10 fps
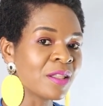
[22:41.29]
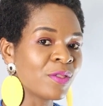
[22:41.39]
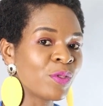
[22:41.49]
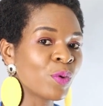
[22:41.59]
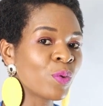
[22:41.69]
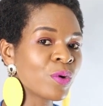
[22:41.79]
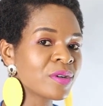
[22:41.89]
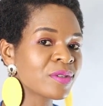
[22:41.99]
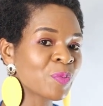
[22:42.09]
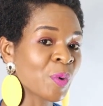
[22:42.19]
the
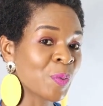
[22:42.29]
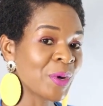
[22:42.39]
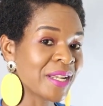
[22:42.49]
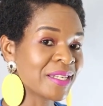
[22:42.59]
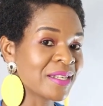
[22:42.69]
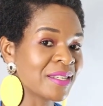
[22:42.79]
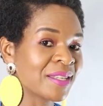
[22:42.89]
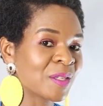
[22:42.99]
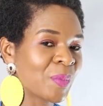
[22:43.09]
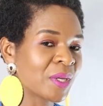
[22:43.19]
world's population is
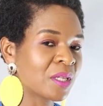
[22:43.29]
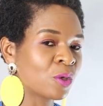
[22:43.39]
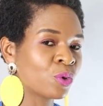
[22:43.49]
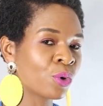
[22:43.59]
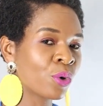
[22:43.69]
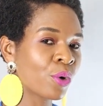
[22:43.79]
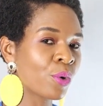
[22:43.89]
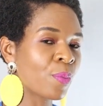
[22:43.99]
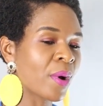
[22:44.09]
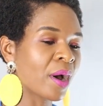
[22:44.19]
expected to
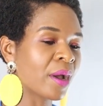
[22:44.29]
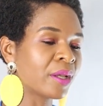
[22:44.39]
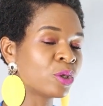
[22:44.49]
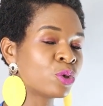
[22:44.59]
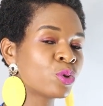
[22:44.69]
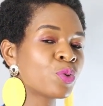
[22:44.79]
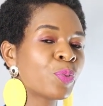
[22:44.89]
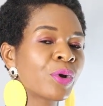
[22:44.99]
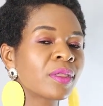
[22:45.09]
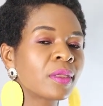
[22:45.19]
grow by
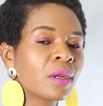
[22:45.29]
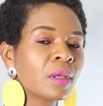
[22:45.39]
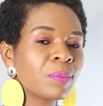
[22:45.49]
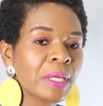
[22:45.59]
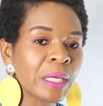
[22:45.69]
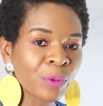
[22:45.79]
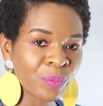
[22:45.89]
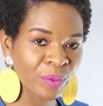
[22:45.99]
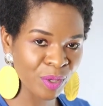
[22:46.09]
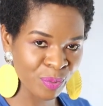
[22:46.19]
2.3 billion
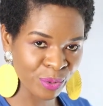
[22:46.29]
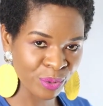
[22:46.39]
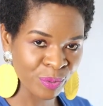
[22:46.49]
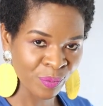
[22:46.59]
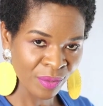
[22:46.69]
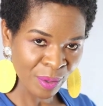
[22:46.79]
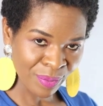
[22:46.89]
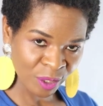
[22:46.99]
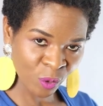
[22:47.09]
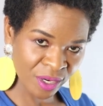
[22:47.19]
people
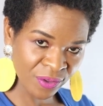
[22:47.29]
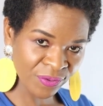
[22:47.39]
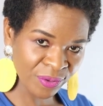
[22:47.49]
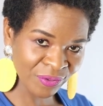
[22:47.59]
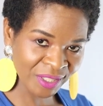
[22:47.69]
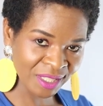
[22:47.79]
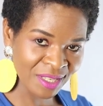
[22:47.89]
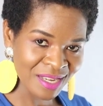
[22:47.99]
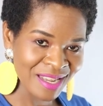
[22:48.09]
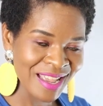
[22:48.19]
by 2050.
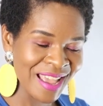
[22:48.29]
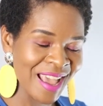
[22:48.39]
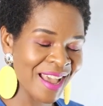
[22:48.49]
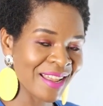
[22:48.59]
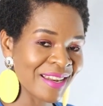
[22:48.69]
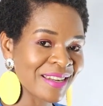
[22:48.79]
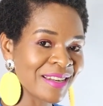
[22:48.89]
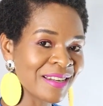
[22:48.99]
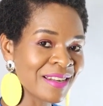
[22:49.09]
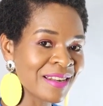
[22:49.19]

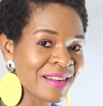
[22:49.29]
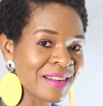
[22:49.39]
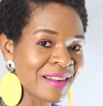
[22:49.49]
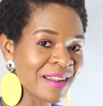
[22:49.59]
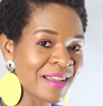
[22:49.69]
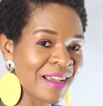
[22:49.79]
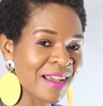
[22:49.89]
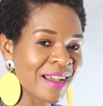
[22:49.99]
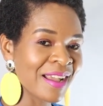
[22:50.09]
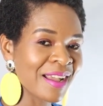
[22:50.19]
And
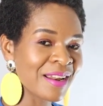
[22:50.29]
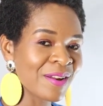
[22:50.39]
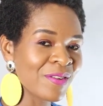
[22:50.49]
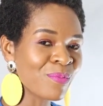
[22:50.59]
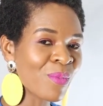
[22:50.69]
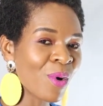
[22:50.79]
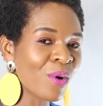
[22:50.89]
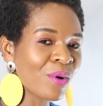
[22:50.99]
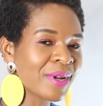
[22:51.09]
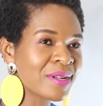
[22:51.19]

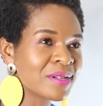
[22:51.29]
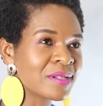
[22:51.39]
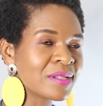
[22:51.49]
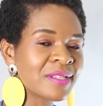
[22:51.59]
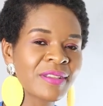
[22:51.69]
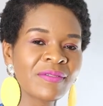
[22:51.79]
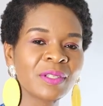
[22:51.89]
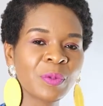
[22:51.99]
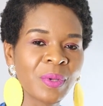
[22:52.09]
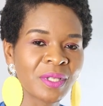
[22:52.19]
more than
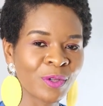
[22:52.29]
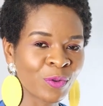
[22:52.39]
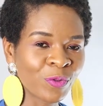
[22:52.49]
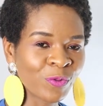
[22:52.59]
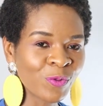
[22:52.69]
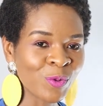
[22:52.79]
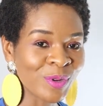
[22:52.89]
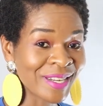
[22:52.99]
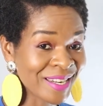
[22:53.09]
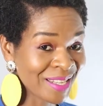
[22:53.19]
70% of
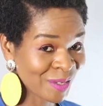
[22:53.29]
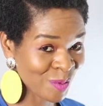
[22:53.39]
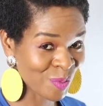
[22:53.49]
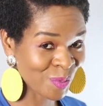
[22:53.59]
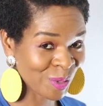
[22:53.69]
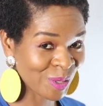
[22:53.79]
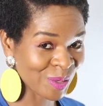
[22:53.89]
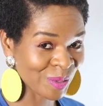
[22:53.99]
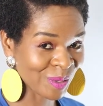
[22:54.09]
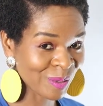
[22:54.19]
food needs to be
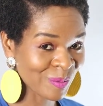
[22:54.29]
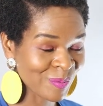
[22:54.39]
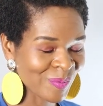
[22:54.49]
produced.